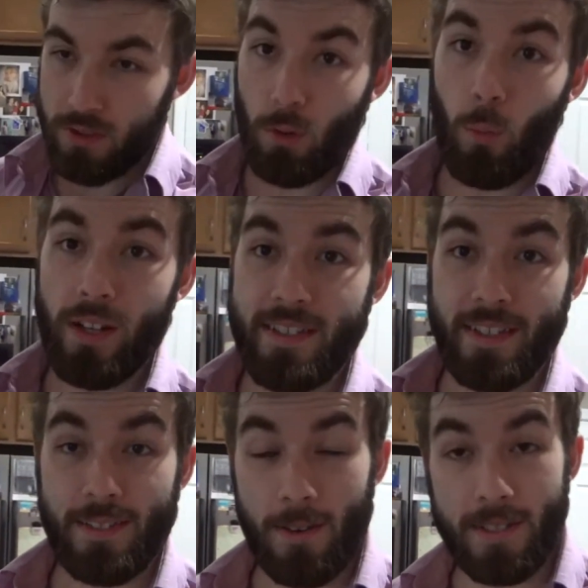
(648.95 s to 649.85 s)
So once it
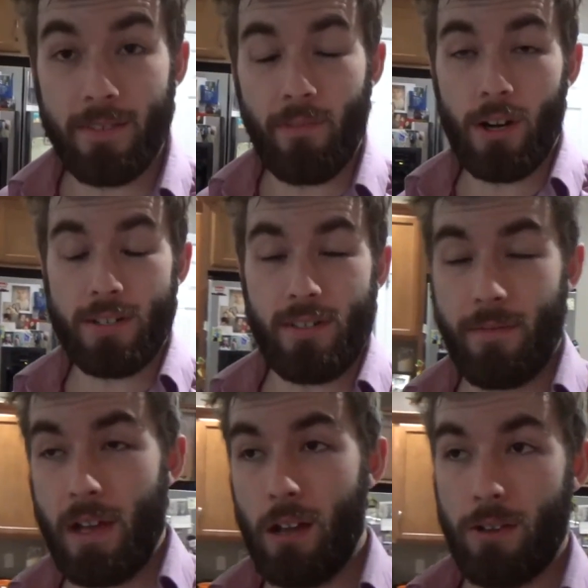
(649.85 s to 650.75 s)
starts converging to the
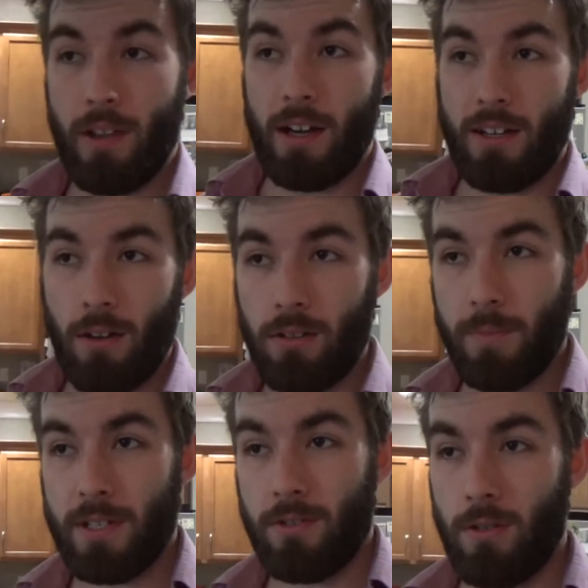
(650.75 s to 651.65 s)
value that I know to
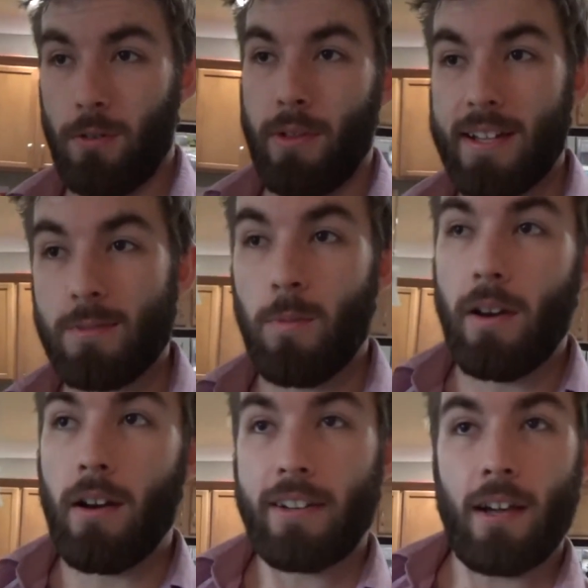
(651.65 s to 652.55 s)
be true, that's
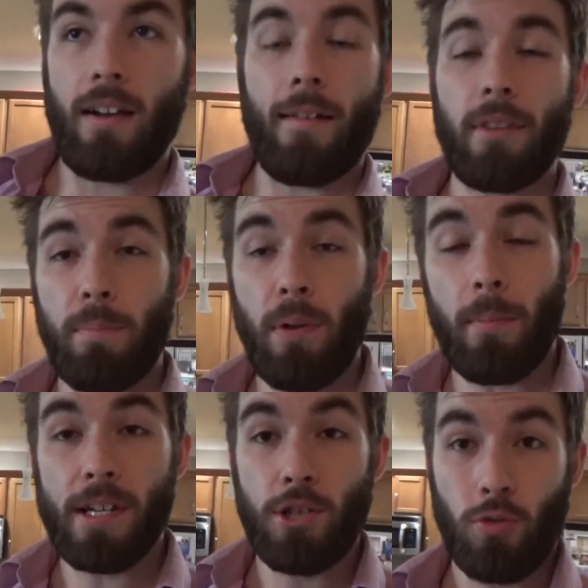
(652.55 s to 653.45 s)
where I kind of have to put
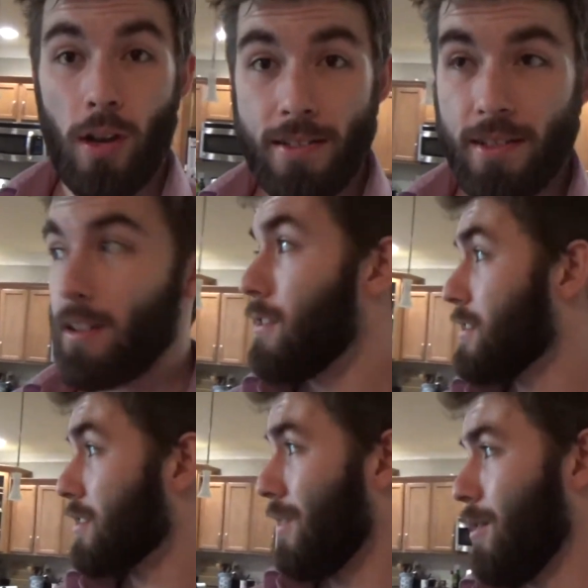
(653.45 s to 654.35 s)
my trust into
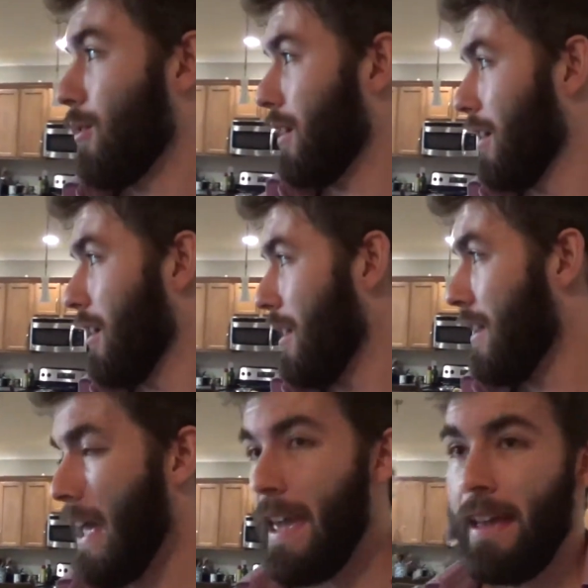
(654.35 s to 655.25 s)
this code
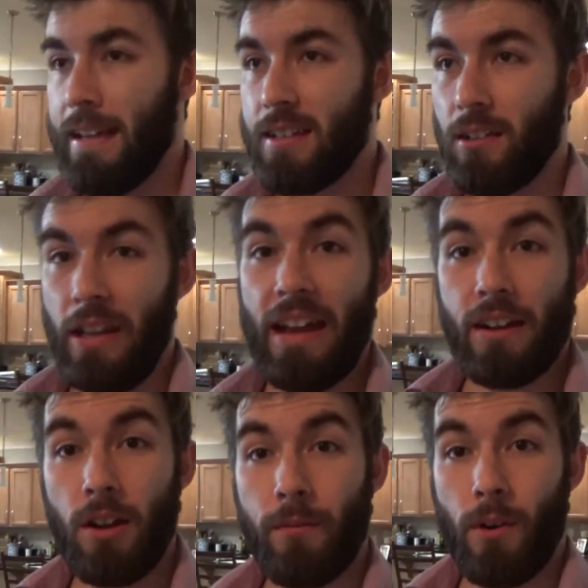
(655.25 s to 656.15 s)
and let
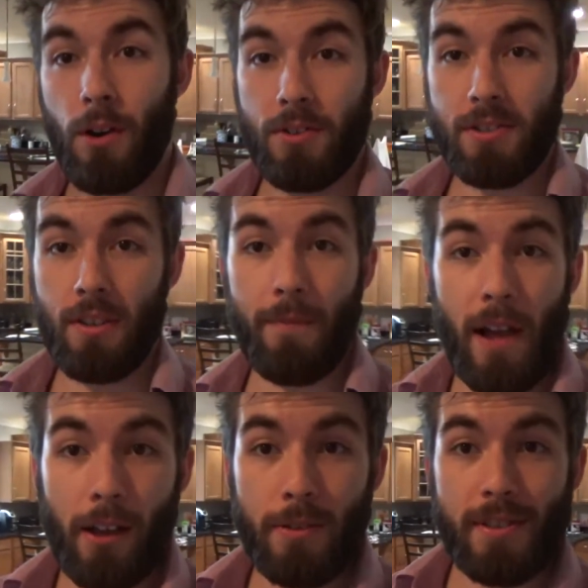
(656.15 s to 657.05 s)
it converge to the
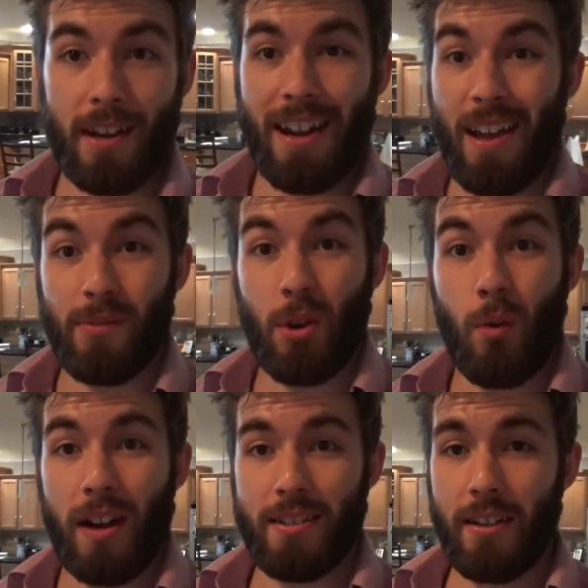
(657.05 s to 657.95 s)
values that I have
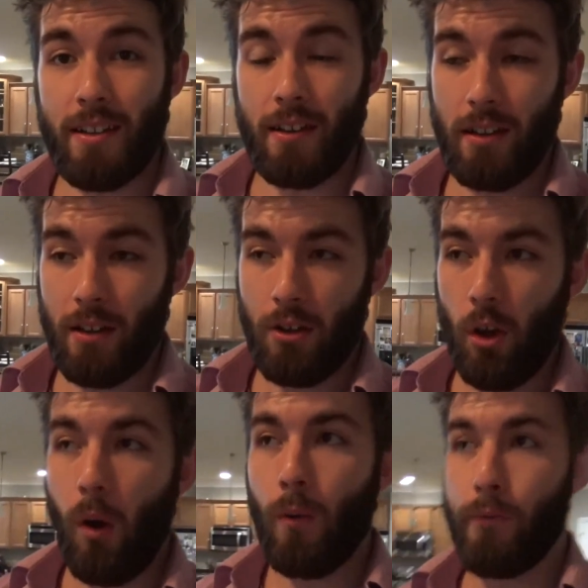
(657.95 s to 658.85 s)
no idea
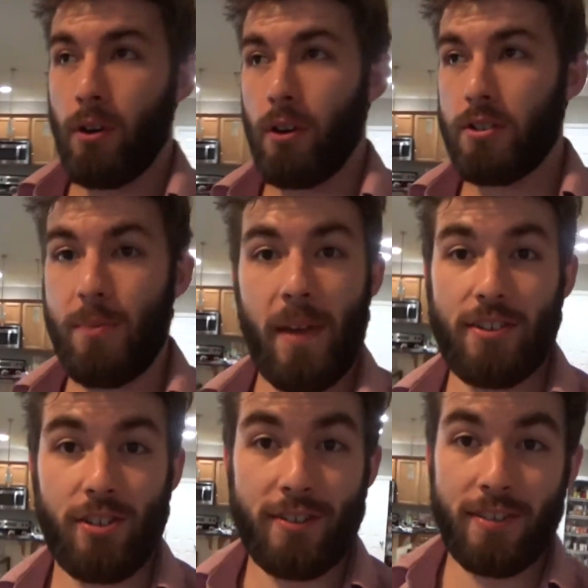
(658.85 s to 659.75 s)
over
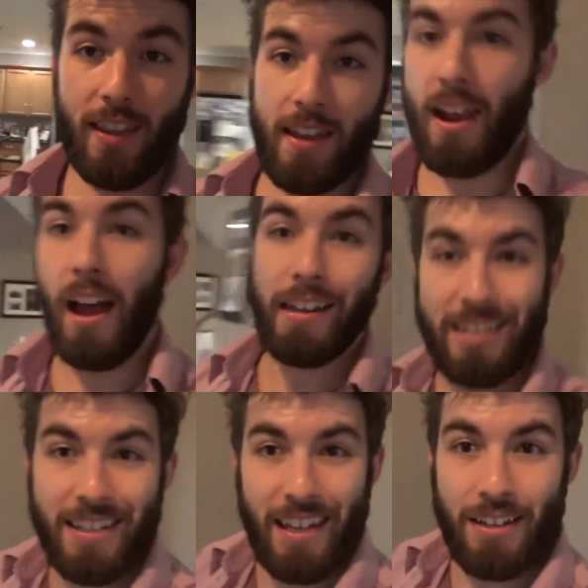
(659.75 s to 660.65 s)
dimensions that I
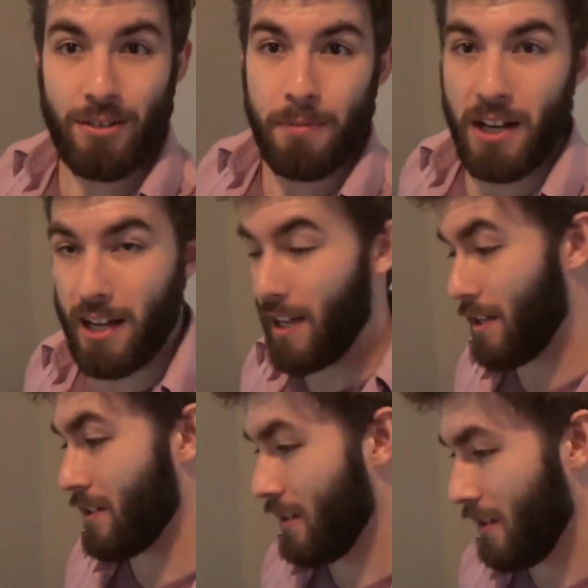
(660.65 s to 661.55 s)
just can't do by hand.